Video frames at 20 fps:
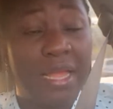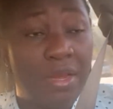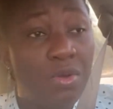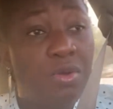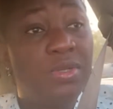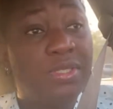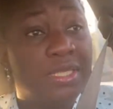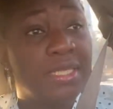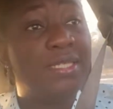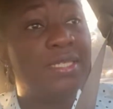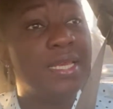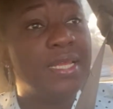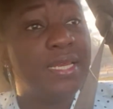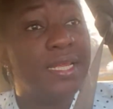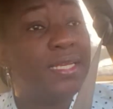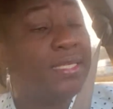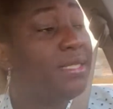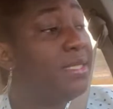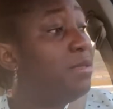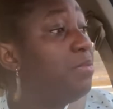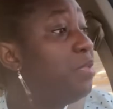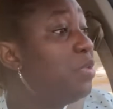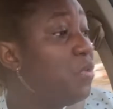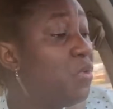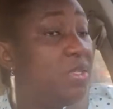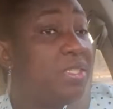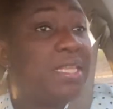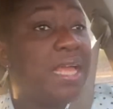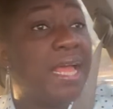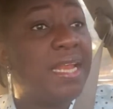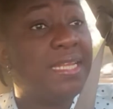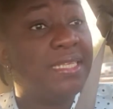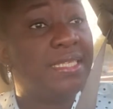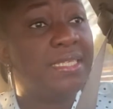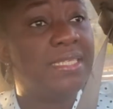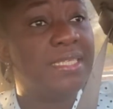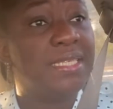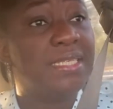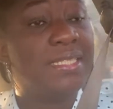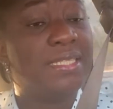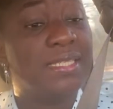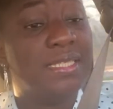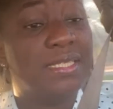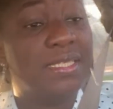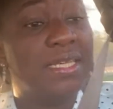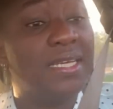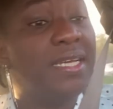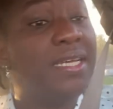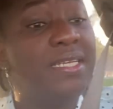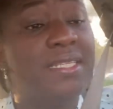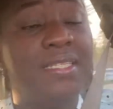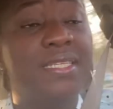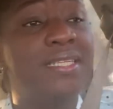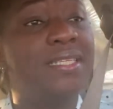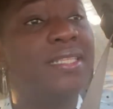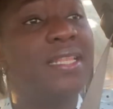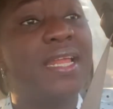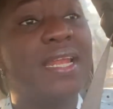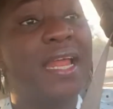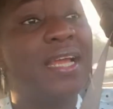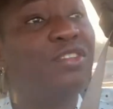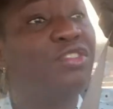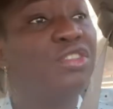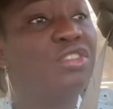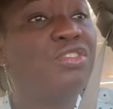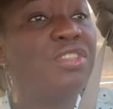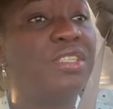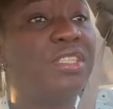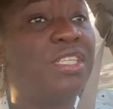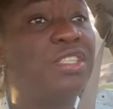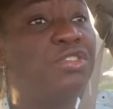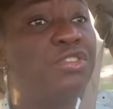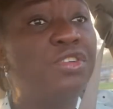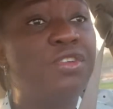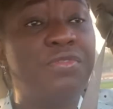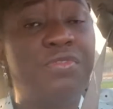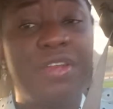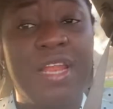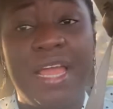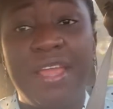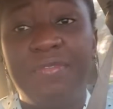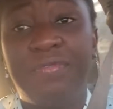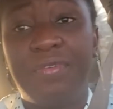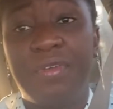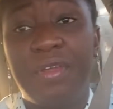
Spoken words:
say they see because I necessarily it is the natural trajectory of life.